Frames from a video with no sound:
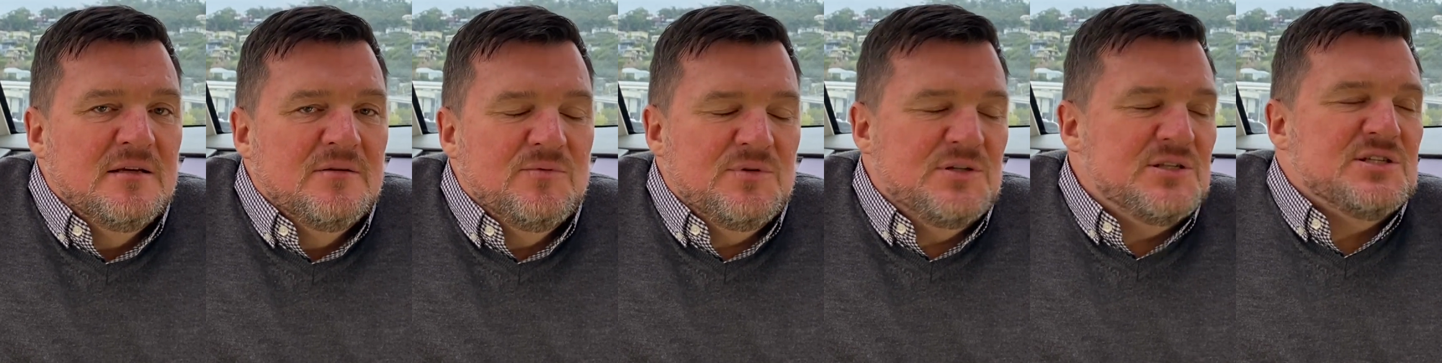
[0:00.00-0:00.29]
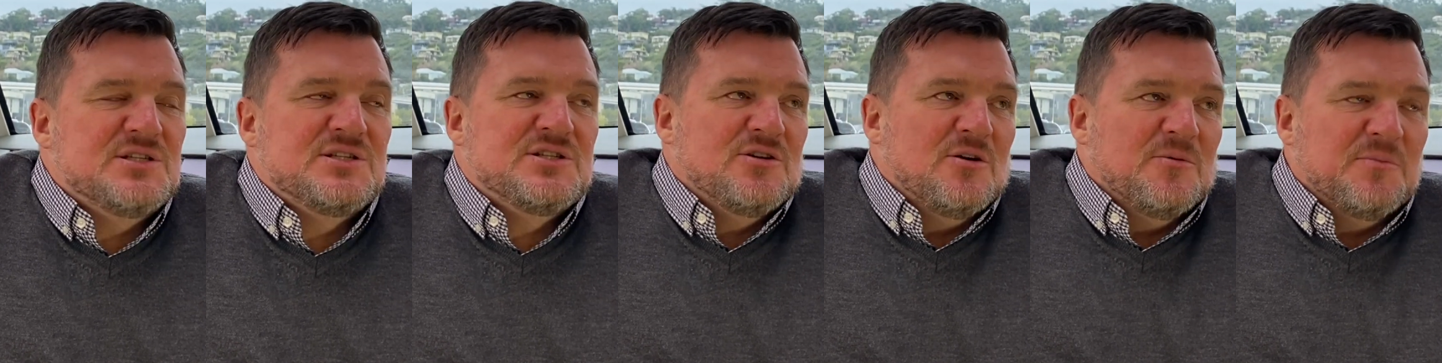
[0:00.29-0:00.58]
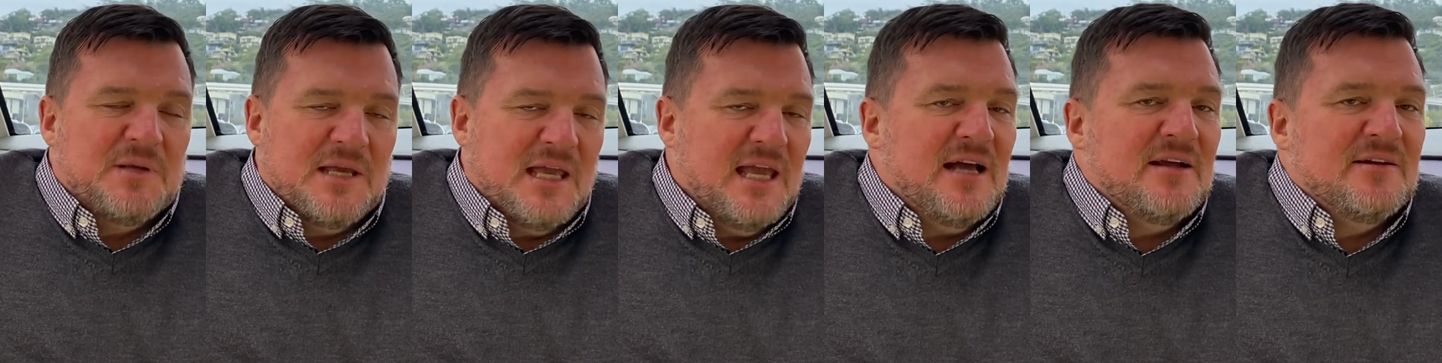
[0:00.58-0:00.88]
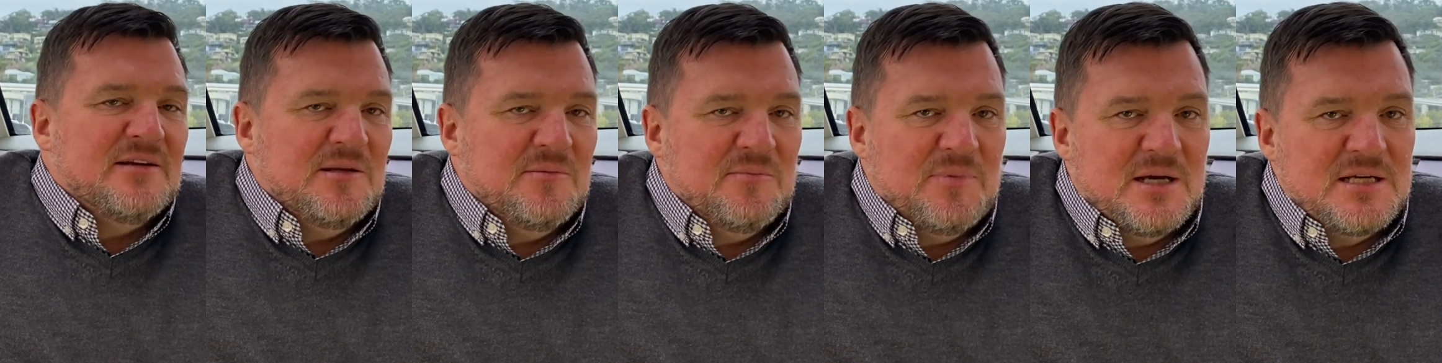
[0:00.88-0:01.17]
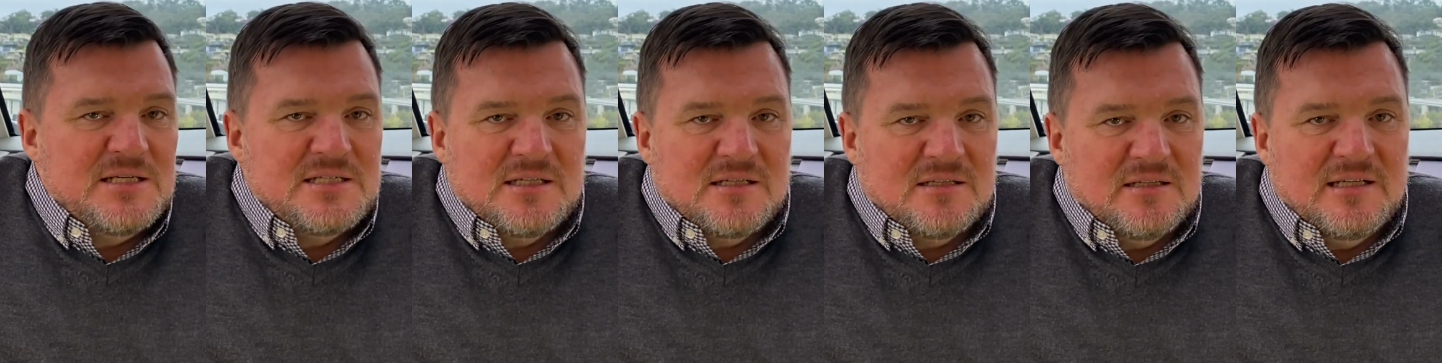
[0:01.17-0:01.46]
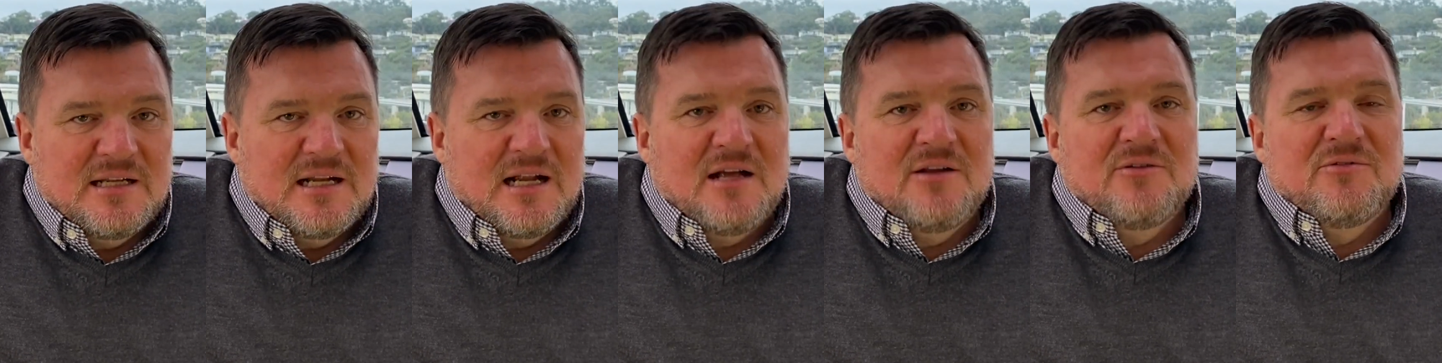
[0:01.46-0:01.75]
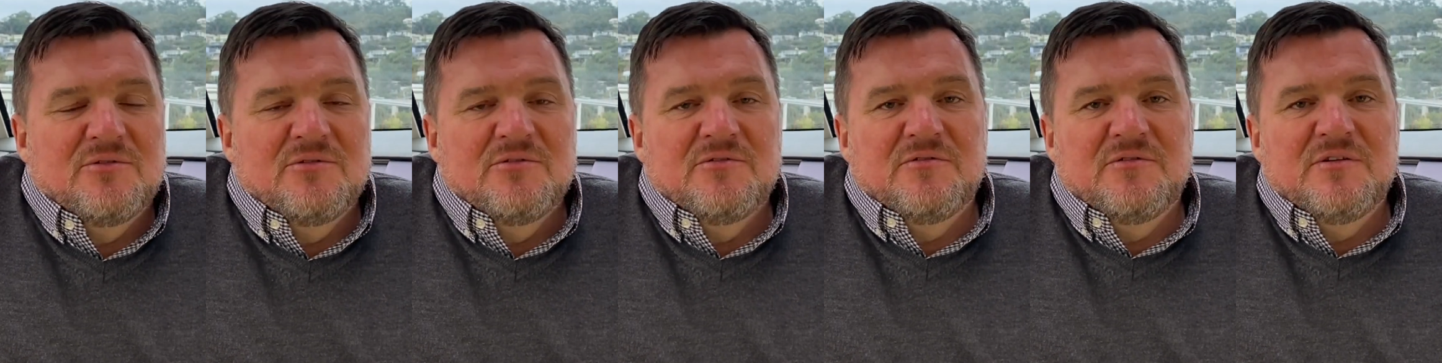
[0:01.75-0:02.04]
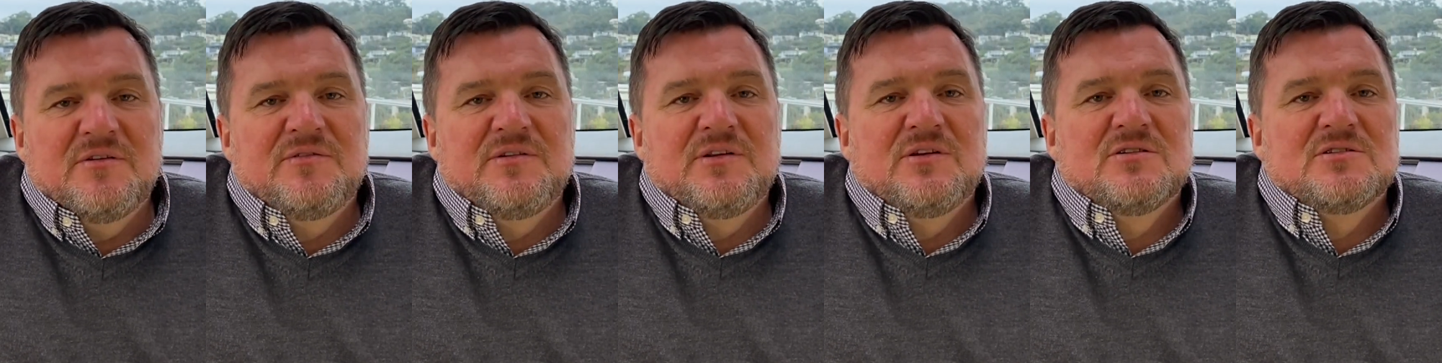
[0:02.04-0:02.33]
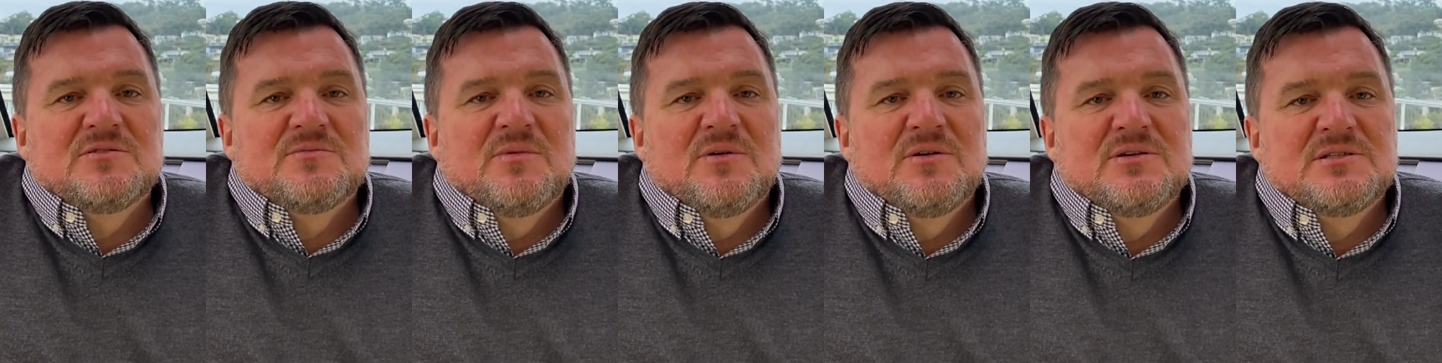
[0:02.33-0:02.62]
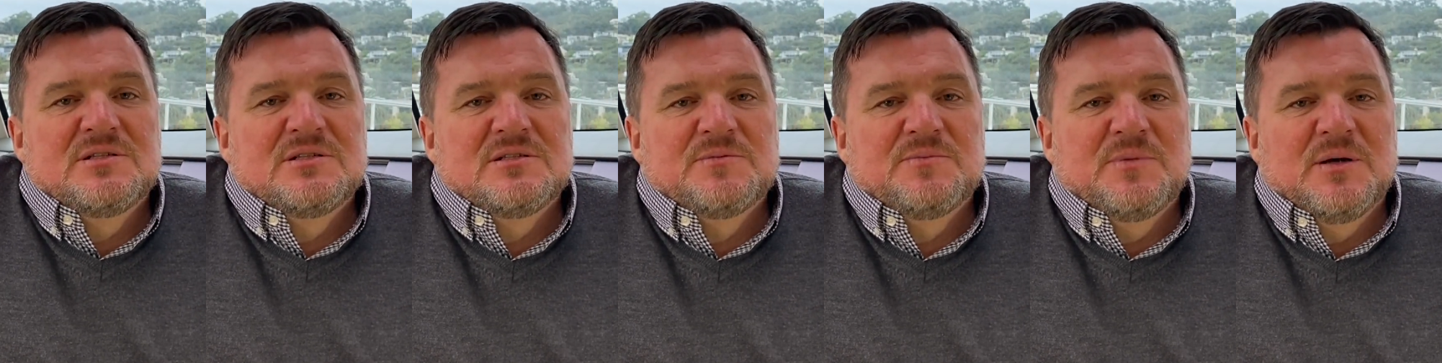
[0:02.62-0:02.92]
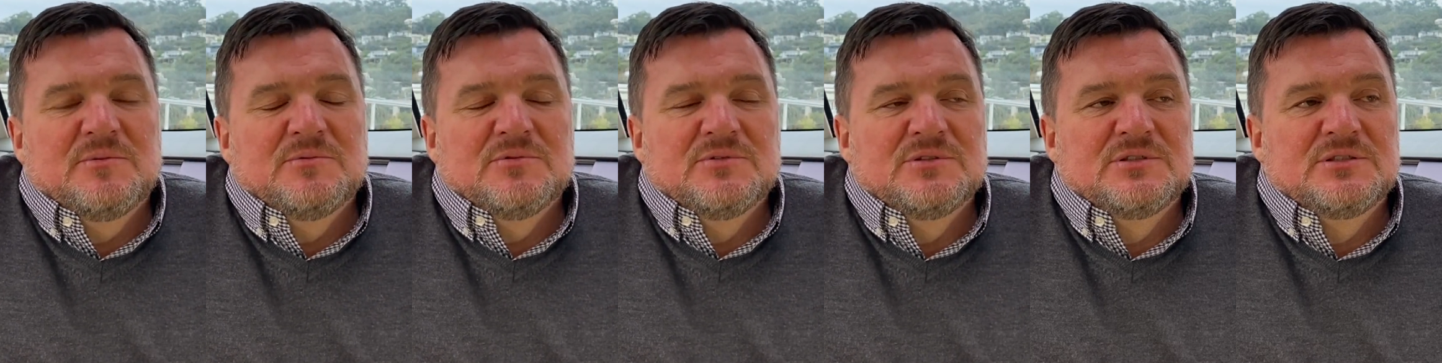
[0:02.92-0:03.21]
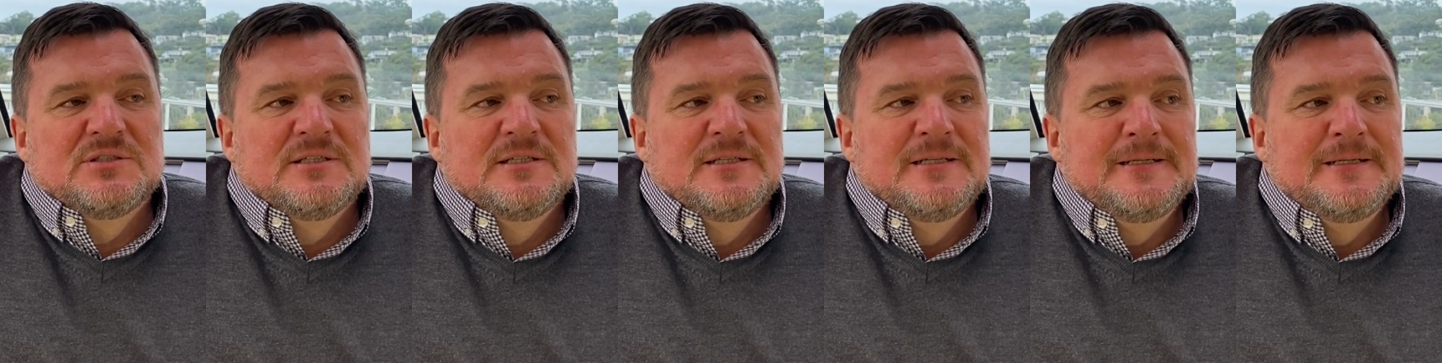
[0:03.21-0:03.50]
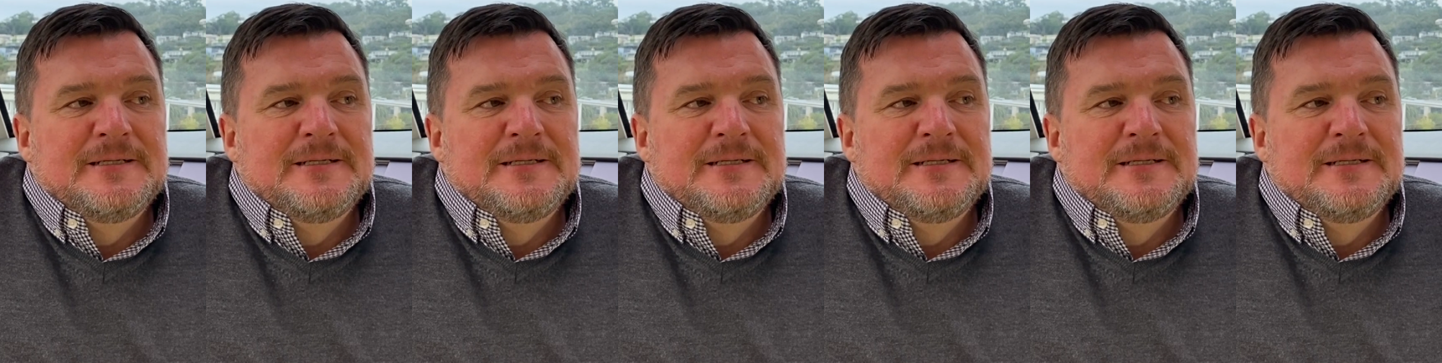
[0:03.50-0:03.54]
We just stopped counting basically at 150 osmosis bubbles.